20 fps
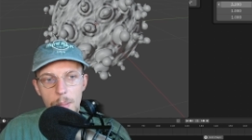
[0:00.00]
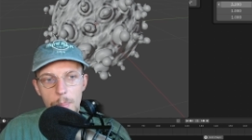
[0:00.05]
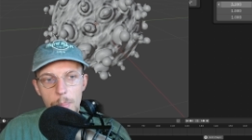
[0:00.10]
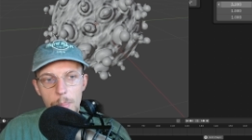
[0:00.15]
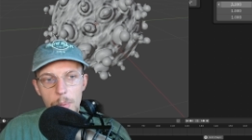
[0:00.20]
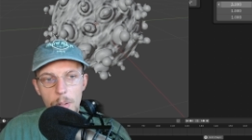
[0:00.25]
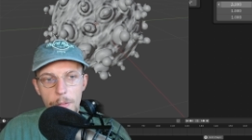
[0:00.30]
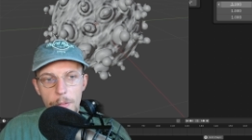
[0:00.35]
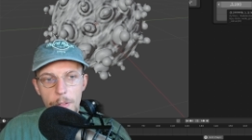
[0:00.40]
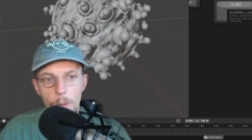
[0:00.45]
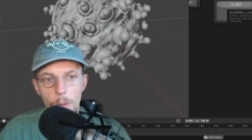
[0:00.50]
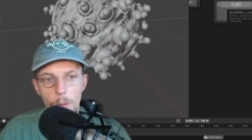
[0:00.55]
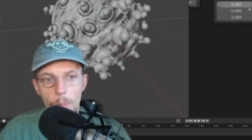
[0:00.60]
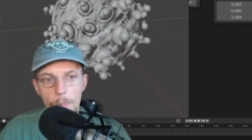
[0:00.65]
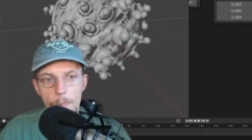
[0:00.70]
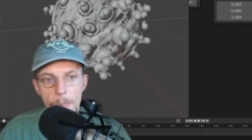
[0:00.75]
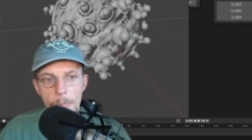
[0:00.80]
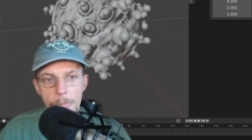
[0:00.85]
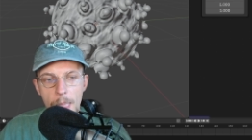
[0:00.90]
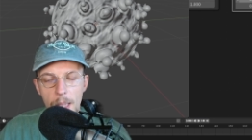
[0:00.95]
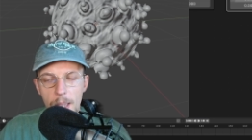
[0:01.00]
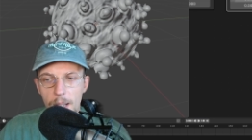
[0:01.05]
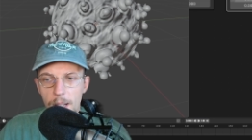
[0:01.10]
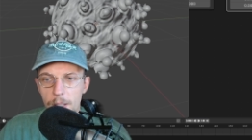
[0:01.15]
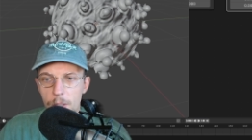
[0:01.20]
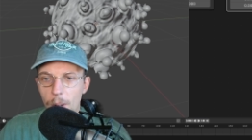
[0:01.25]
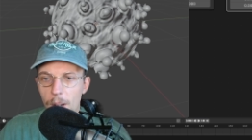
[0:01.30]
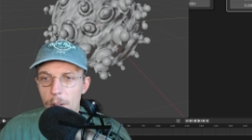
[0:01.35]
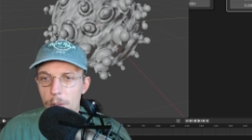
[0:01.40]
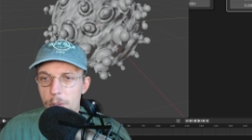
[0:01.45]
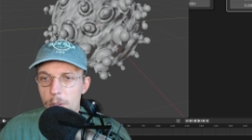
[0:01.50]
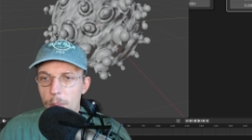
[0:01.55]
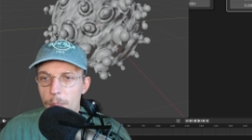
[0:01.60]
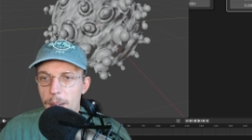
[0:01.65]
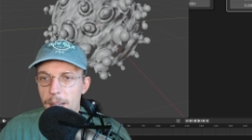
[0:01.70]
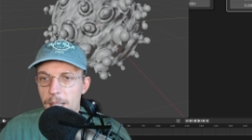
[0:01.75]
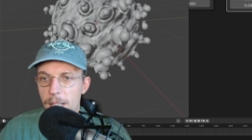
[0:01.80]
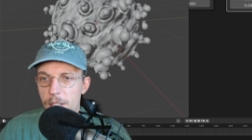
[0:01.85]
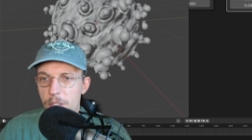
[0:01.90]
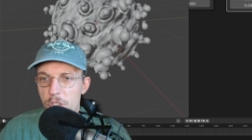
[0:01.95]
Beautiful. To also
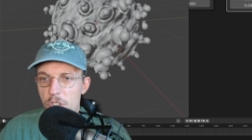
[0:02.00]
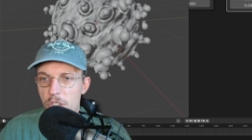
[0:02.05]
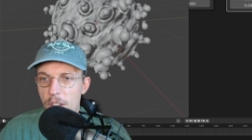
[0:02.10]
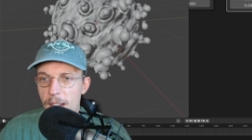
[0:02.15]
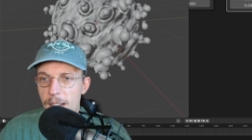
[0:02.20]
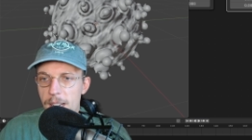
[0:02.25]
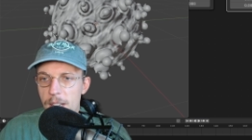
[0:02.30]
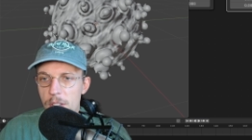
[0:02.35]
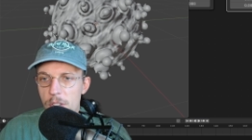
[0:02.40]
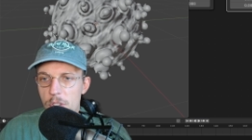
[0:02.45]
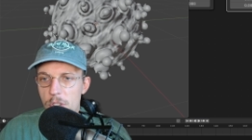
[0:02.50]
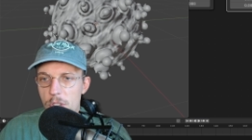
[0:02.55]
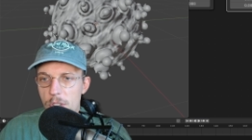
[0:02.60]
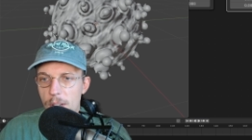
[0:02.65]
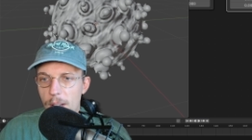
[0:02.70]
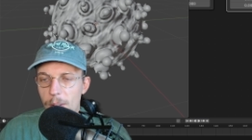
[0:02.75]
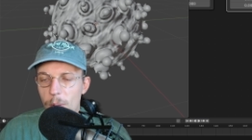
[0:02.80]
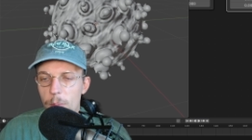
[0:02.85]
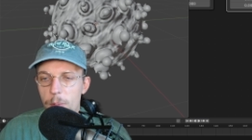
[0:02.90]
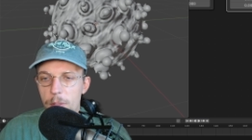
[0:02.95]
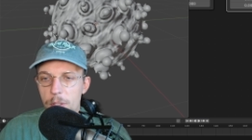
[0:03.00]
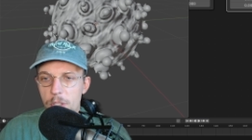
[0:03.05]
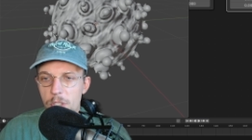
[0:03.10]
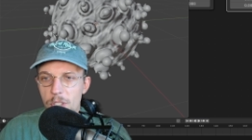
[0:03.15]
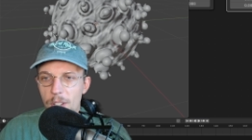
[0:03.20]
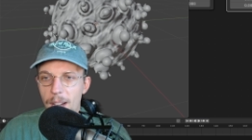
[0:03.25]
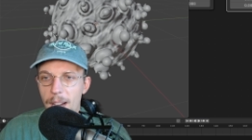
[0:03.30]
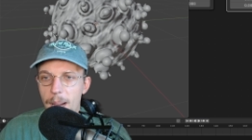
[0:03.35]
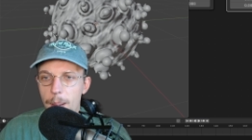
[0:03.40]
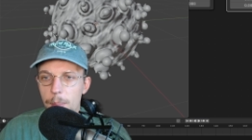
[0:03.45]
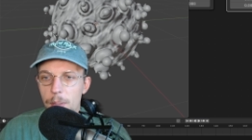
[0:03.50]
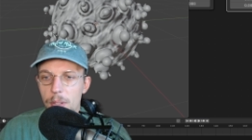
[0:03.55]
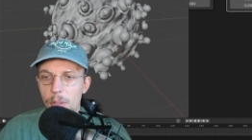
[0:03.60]
make the change over time,